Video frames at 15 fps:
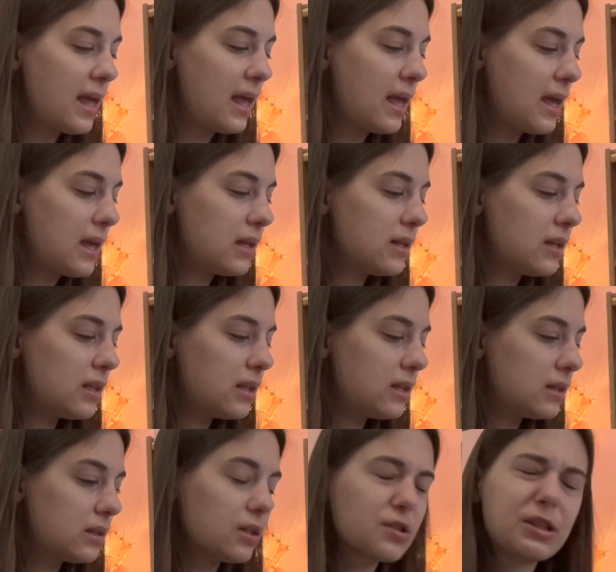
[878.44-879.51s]
And
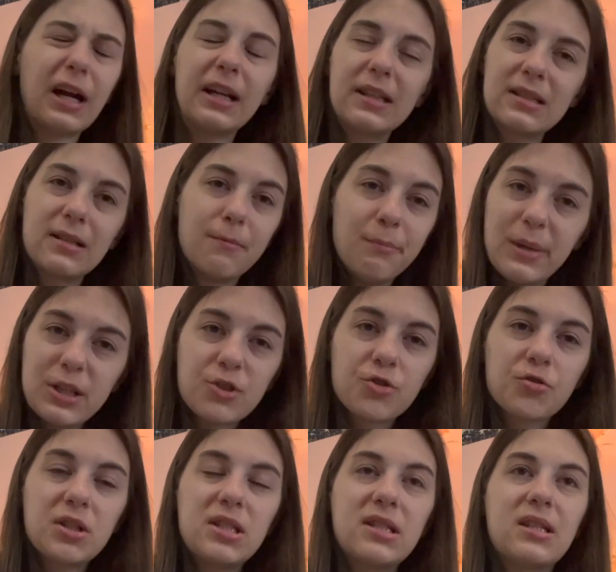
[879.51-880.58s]
there's kind of some
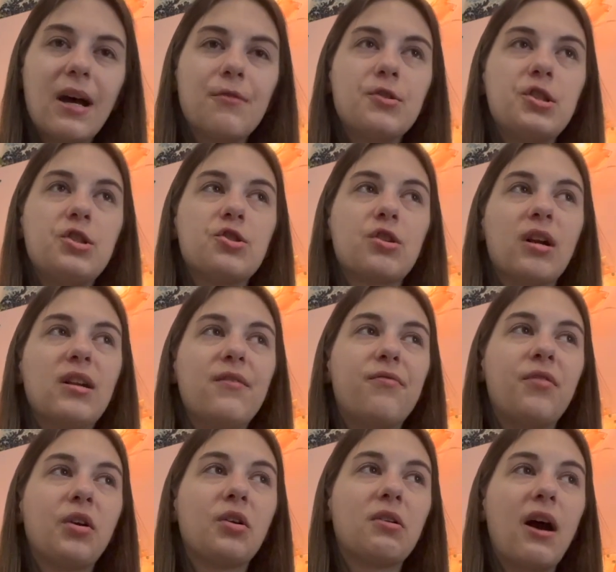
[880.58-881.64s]
mystery stuff. She's trying to
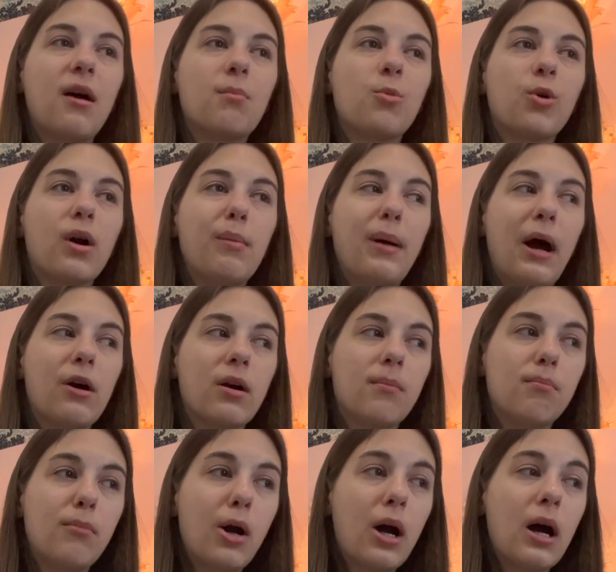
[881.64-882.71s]
figure out more about her
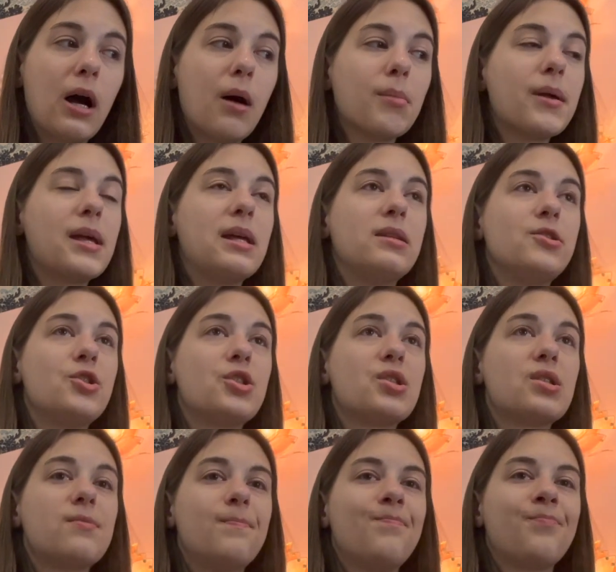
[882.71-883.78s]
mom, and
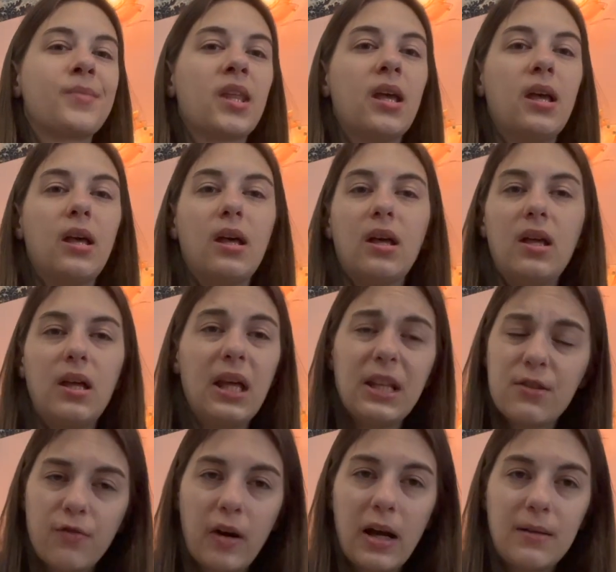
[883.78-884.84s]
just,
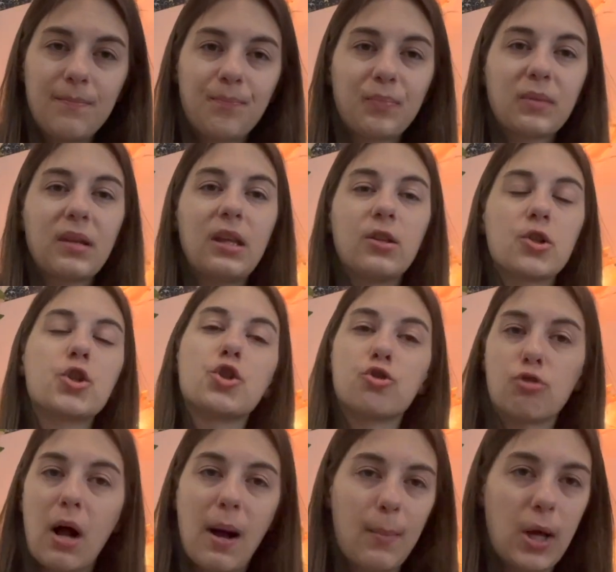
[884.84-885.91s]
it's fun. And there's
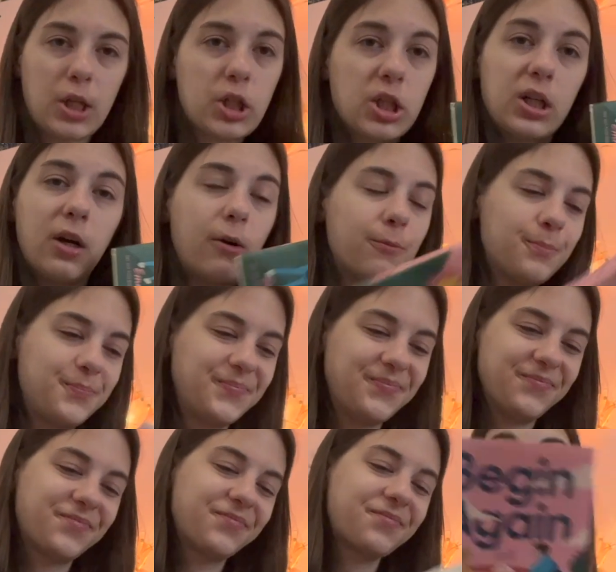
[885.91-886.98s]
drama too.
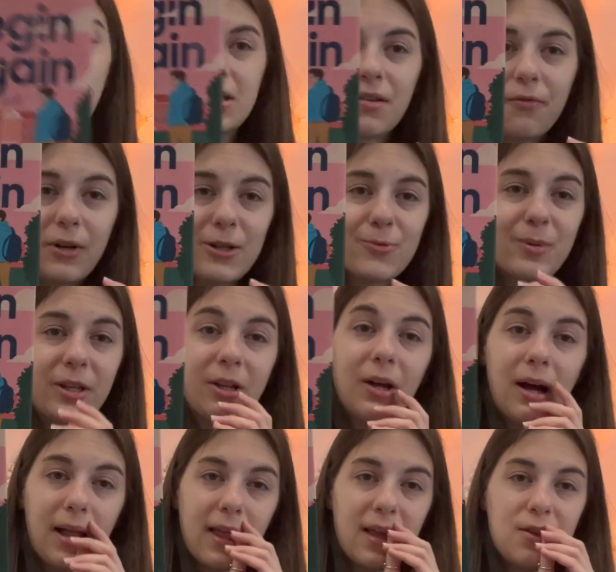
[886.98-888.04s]
She is a freshman in
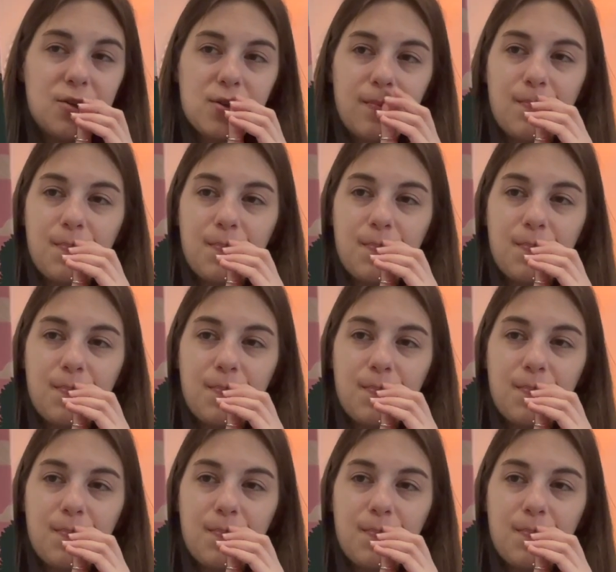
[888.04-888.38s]
college,